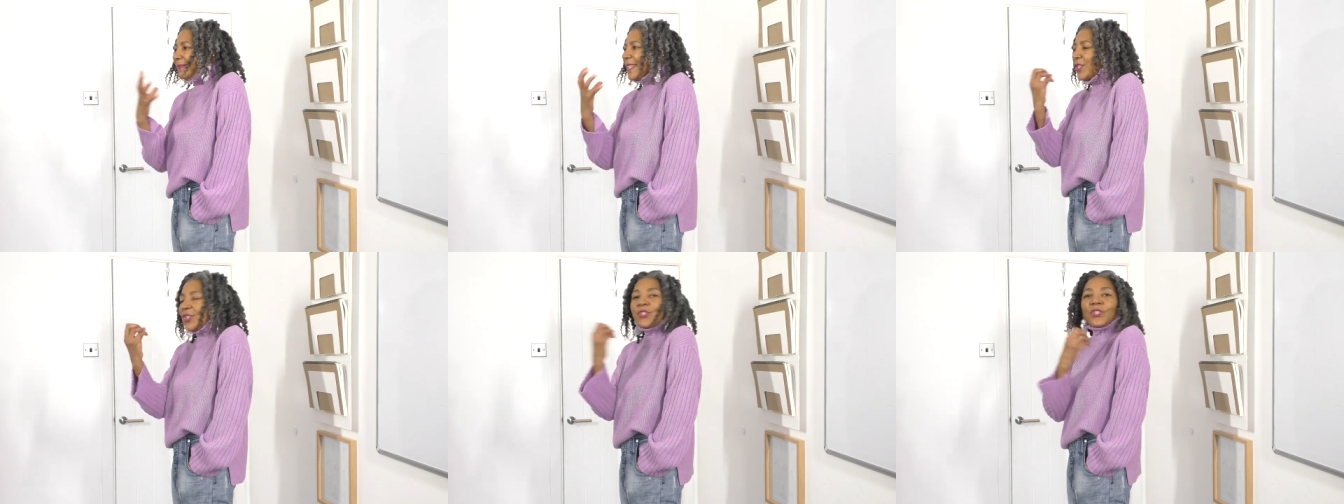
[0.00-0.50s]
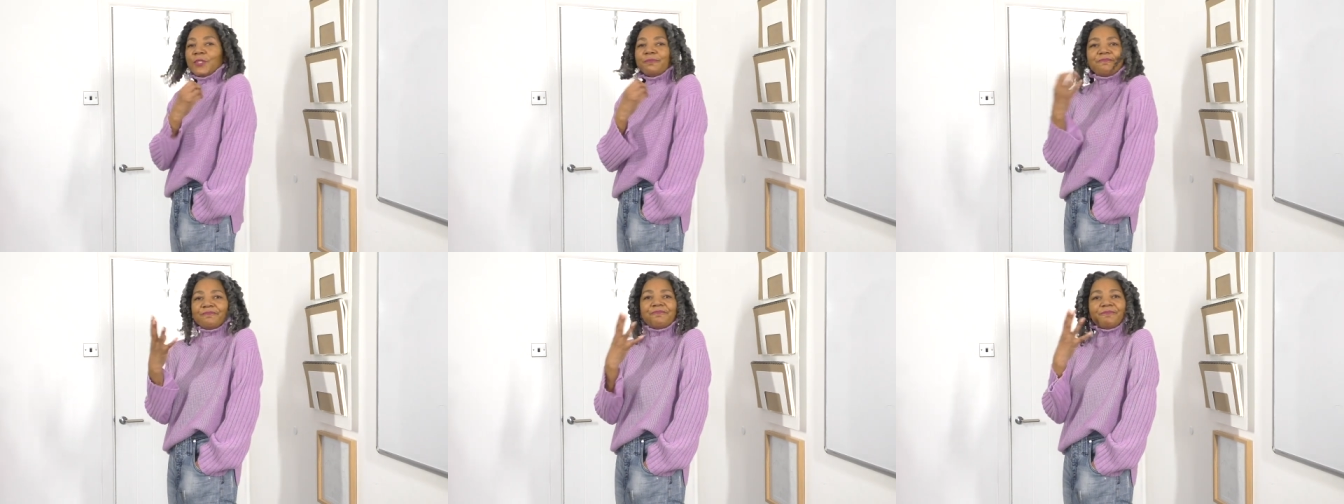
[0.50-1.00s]
it just doesn't
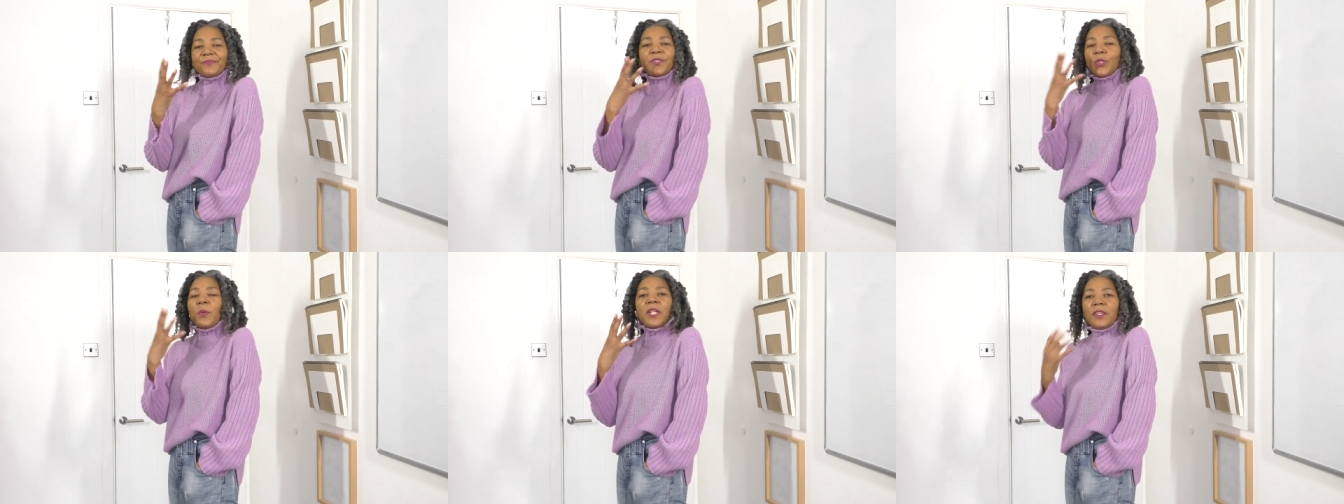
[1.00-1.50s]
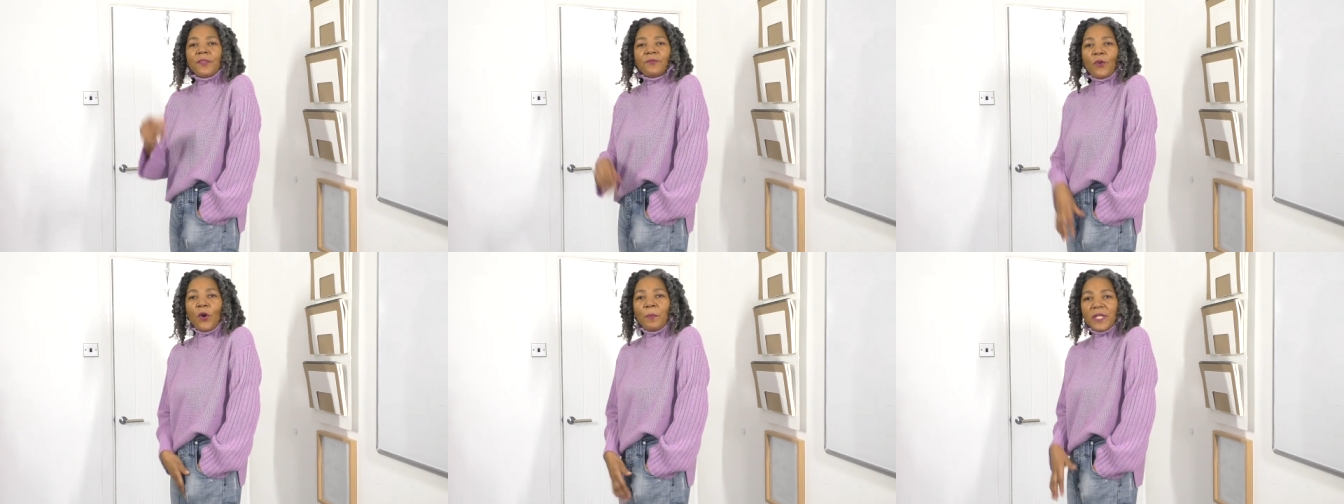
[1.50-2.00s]
do anything
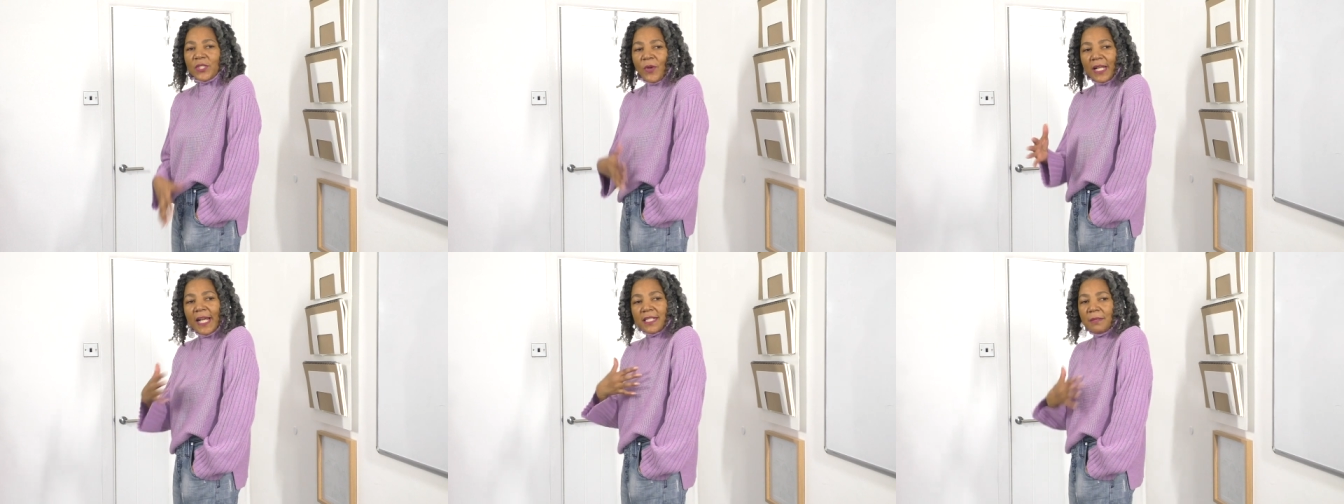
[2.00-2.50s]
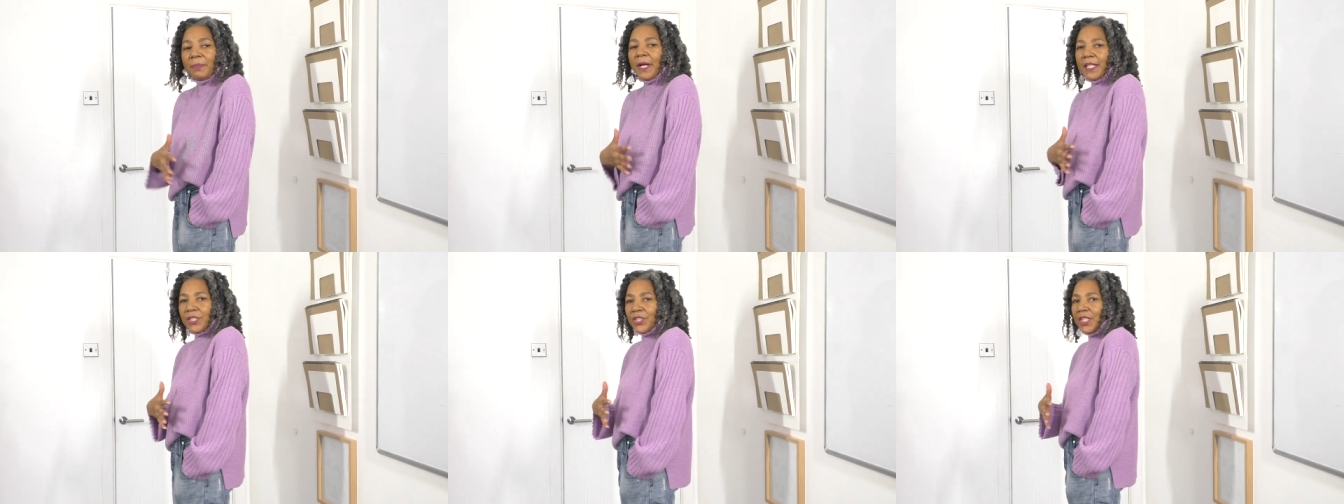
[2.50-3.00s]
for me. So I like to
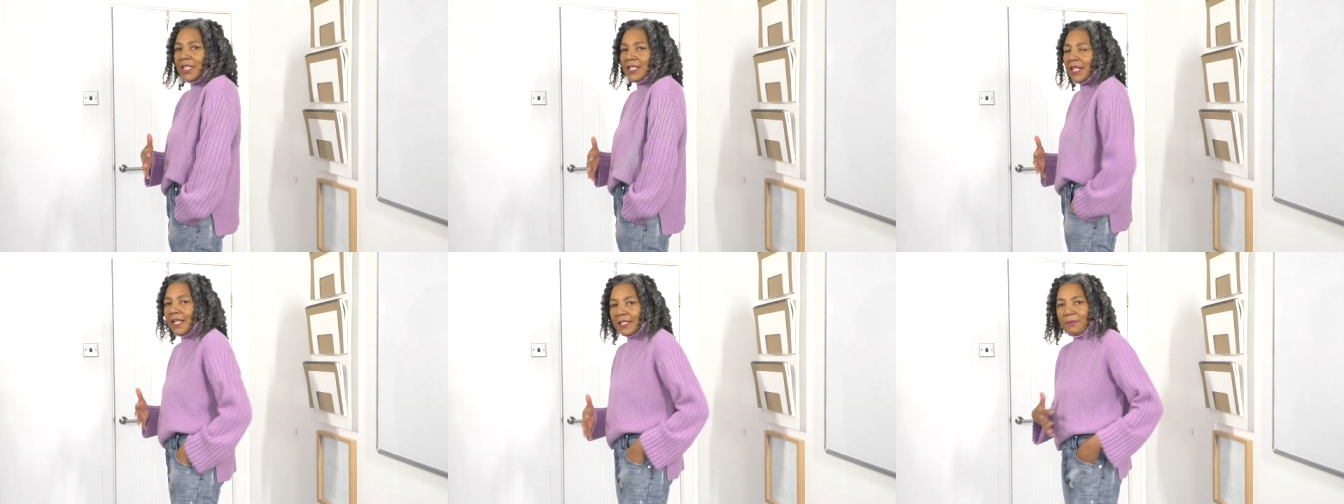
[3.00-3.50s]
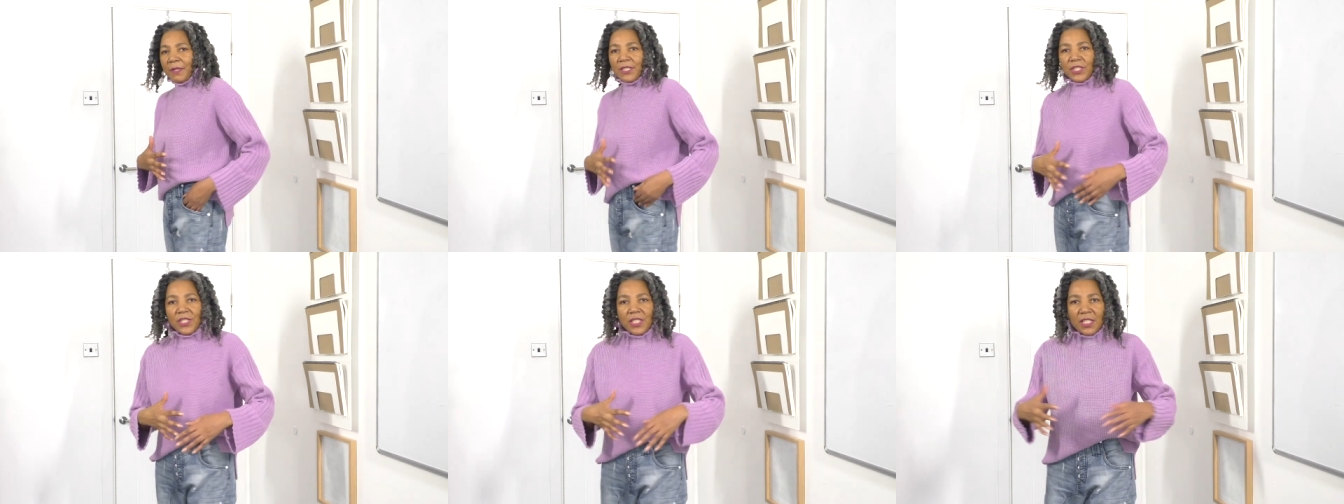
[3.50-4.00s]
buy jeans, I like to buy
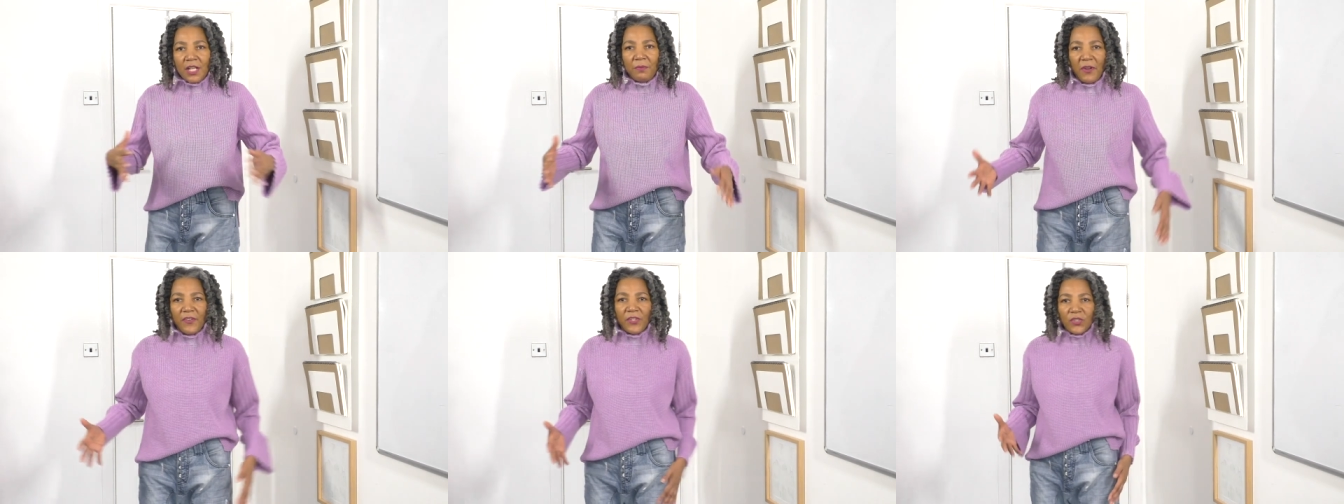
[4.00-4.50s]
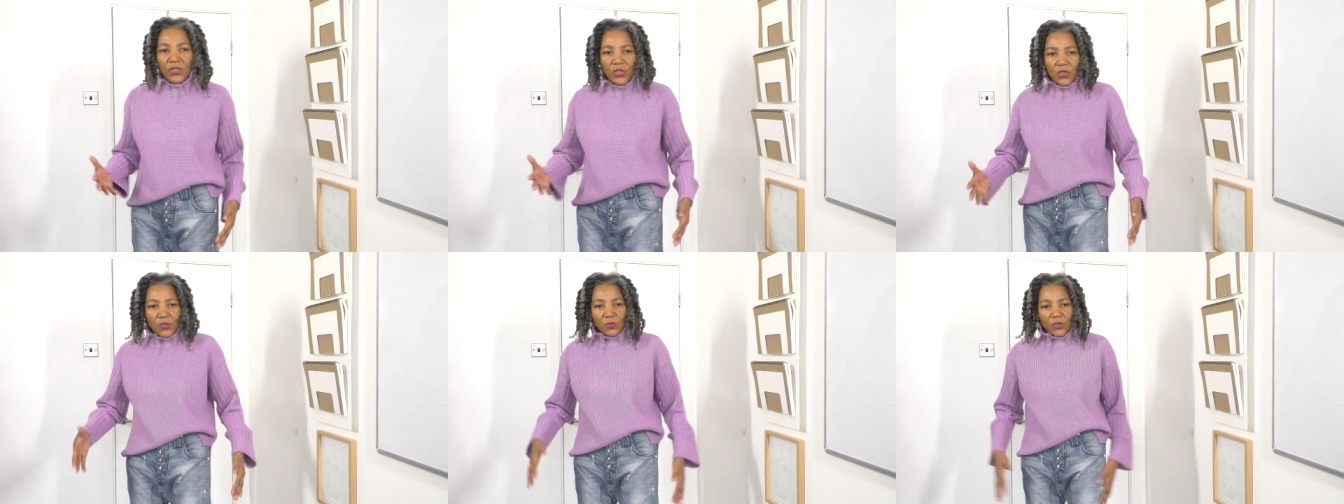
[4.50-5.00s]
jeans that are very
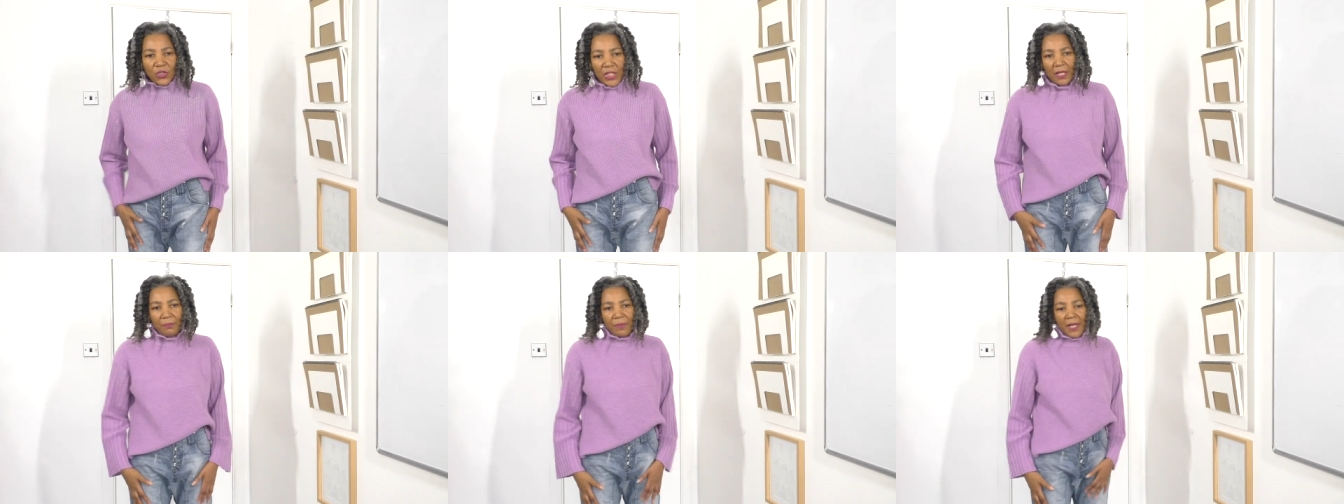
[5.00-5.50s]
unusual shape.